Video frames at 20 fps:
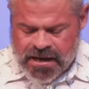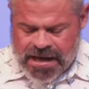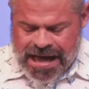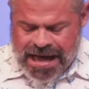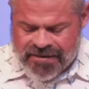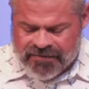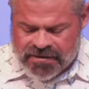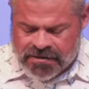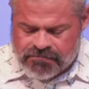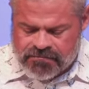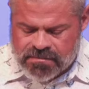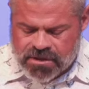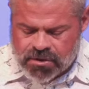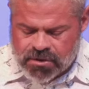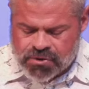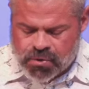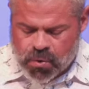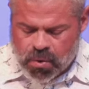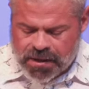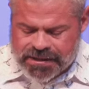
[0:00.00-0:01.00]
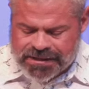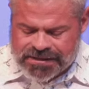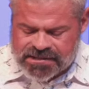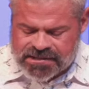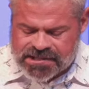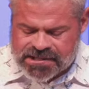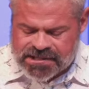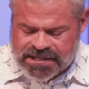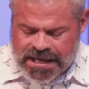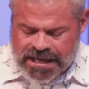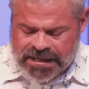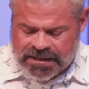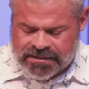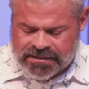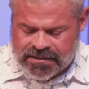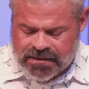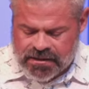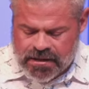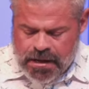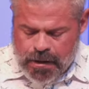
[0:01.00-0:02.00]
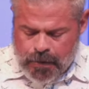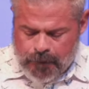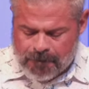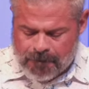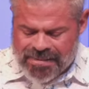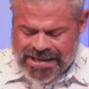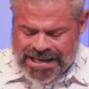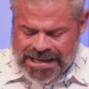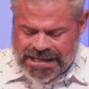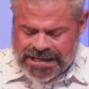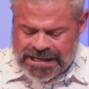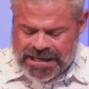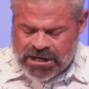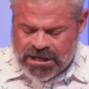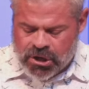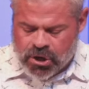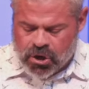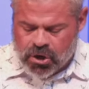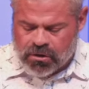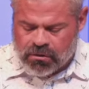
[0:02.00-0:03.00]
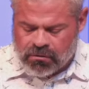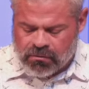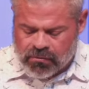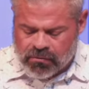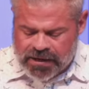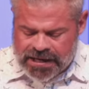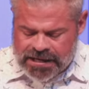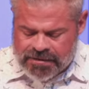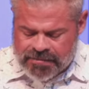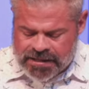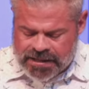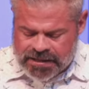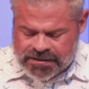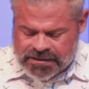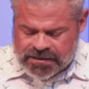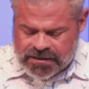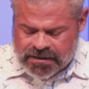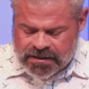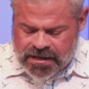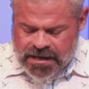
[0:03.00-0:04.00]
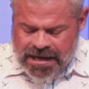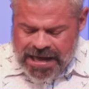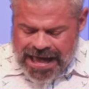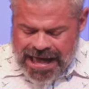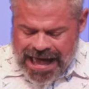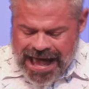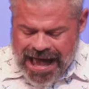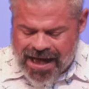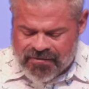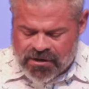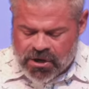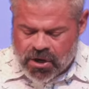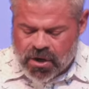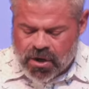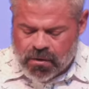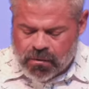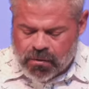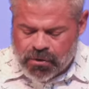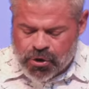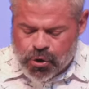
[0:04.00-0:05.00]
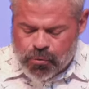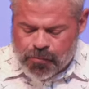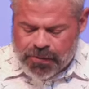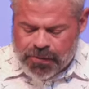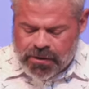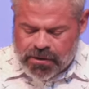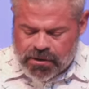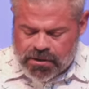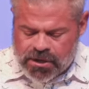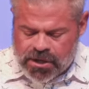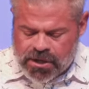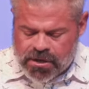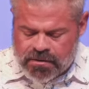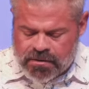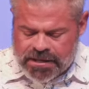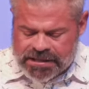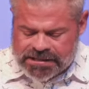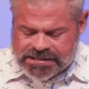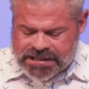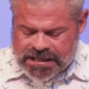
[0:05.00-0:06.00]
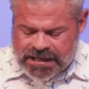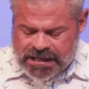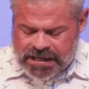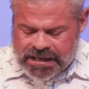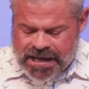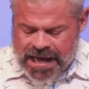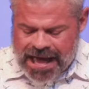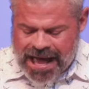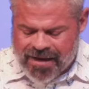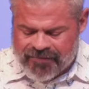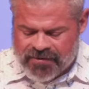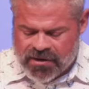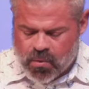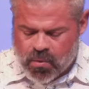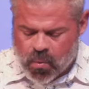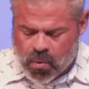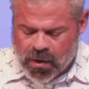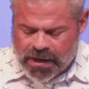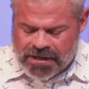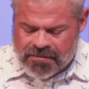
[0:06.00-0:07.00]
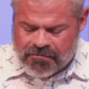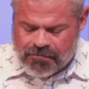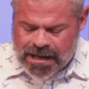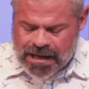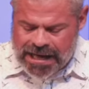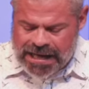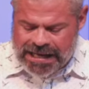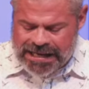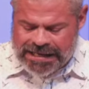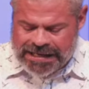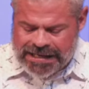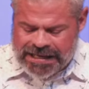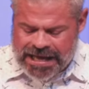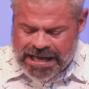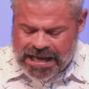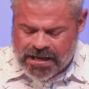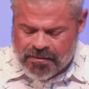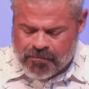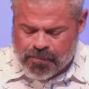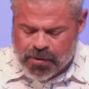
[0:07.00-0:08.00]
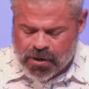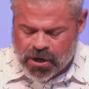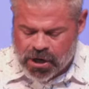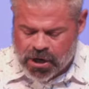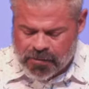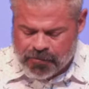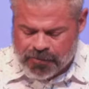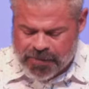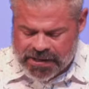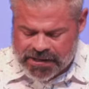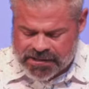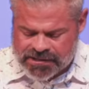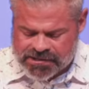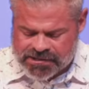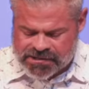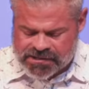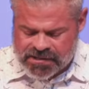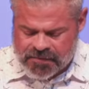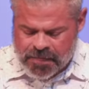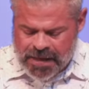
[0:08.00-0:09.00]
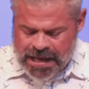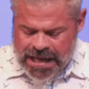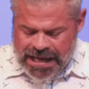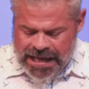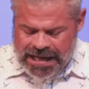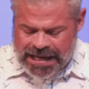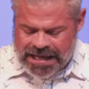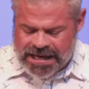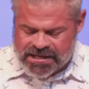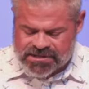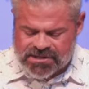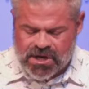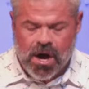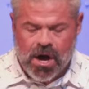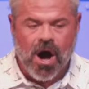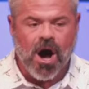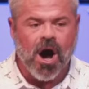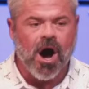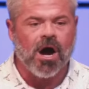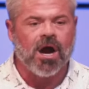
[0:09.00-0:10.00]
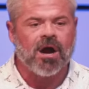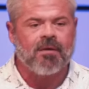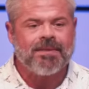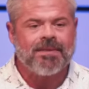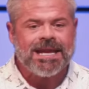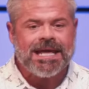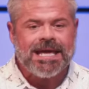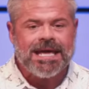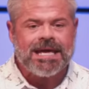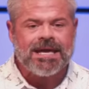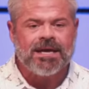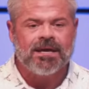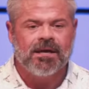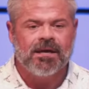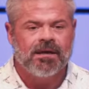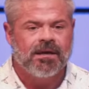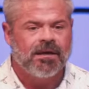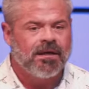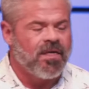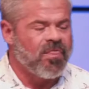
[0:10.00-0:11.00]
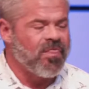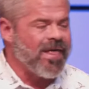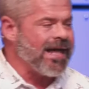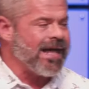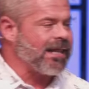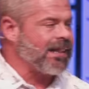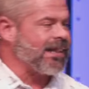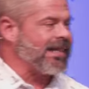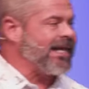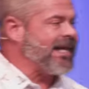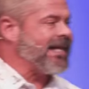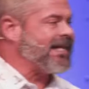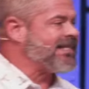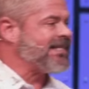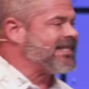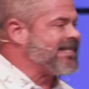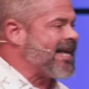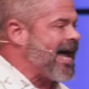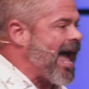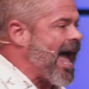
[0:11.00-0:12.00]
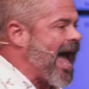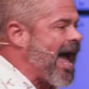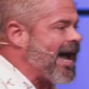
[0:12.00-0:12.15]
having mutual consent, being in agreement, having group unity, having one mind and purpose. It is a harmony that leads to